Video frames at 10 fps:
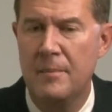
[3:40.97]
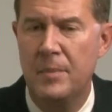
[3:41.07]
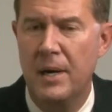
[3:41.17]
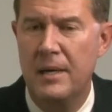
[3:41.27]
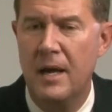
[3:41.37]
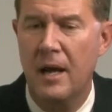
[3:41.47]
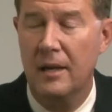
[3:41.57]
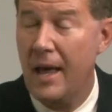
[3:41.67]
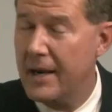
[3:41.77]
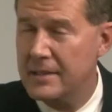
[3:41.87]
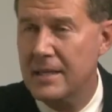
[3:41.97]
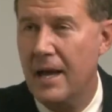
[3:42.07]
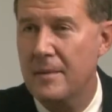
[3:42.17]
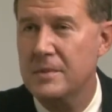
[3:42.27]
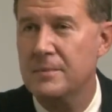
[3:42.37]
But a lot of
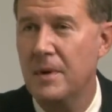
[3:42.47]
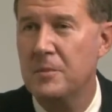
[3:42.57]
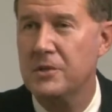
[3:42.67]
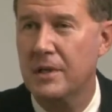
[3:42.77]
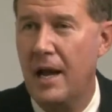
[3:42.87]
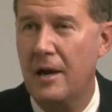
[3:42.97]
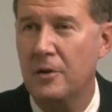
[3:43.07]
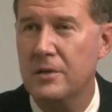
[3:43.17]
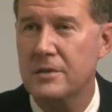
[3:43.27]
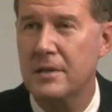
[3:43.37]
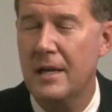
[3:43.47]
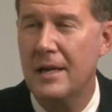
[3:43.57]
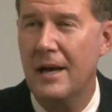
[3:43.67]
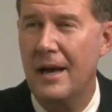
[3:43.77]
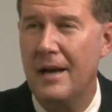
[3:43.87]
times, members of Congress
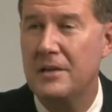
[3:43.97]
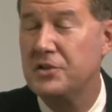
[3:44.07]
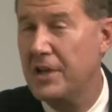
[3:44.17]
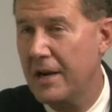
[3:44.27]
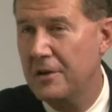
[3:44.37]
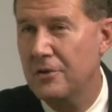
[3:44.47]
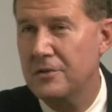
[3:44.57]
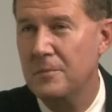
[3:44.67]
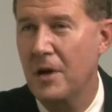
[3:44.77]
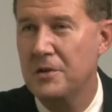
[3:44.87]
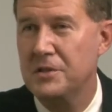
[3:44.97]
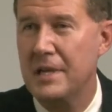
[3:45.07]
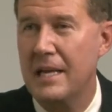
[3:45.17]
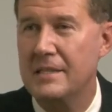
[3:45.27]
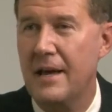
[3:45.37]
and senators from other
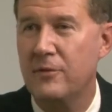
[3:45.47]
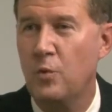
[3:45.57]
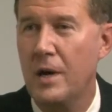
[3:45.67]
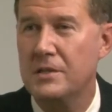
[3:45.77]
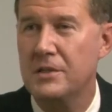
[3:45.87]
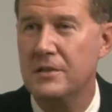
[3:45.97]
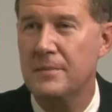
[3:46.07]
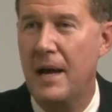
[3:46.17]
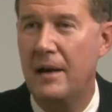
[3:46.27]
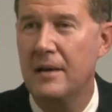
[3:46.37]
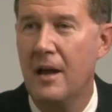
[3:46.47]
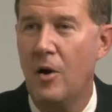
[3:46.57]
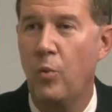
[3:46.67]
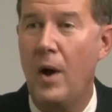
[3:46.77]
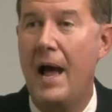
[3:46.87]
states have questions about
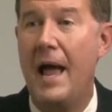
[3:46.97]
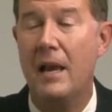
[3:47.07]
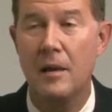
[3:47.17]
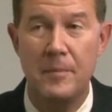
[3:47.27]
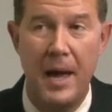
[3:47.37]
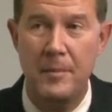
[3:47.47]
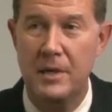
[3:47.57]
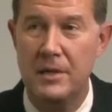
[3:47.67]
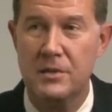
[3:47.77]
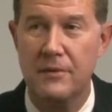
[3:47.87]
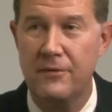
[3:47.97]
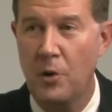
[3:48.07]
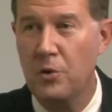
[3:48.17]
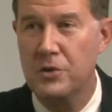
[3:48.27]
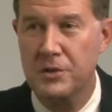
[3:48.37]
why Alabama is a
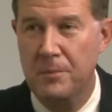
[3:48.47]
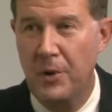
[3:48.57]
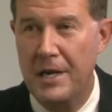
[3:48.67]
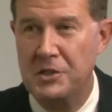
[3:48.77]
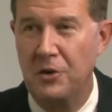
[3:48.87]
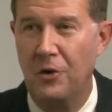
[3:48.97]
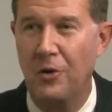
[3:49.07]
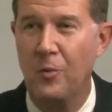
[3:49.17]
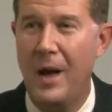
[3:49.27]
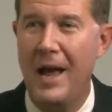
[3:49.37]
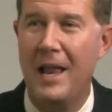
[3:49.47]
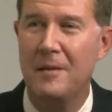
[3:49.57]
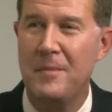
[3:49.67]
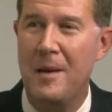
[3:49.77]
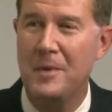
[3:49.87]
voter suppressor or why
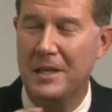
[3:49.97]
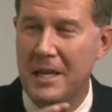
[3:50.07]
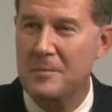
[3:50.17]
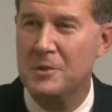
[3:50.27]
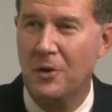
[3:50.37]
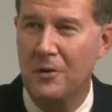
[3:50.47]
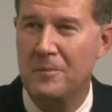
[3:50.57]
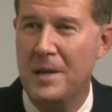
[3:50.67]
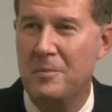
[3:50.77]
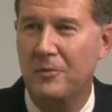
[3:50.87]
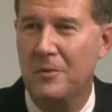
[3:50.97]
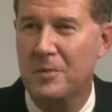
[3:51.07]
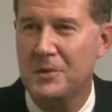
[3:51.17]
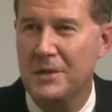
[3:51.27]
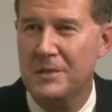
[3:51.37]
Alabama keeps certain people from
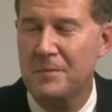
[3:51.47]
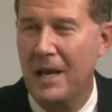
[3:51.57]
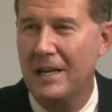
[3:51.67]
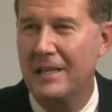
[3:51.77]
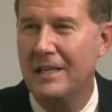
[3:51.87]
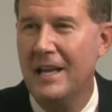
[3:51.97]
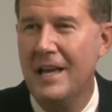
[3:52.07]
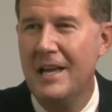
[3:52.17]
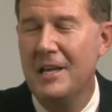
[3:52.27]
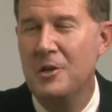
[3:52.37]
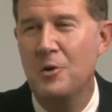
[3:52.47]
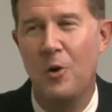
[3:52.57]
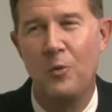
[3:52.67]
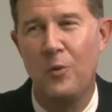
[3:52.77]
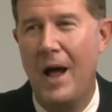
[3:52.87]
participating. And, you
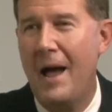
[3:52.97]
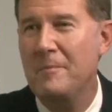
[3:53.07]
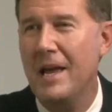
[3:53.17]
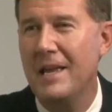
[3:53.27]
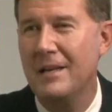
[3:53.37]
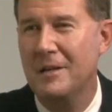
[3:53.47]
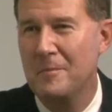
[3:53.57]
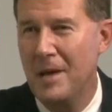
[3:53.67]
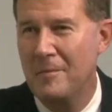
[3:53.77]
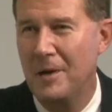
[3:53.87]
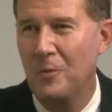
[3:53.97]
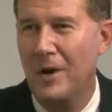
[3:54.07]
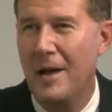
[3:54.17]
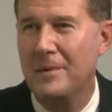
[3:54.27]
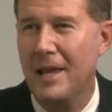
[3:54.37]
know, I made a commitment
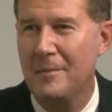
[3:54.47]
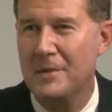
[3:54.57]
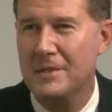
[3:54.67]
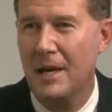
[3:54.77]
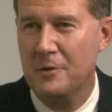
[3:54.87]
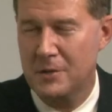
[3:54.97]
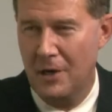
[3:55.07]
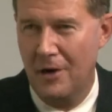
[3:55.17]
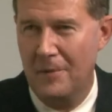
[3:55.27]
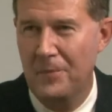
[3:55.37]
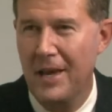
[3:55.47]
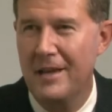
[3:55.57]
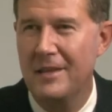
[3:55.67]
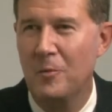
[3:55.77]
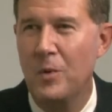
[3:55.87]
when I became the secretary
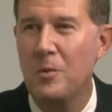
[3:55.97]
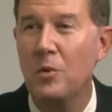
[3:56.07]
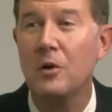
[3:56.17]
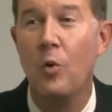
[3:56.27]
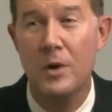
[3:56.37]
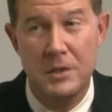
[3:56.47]
that we were going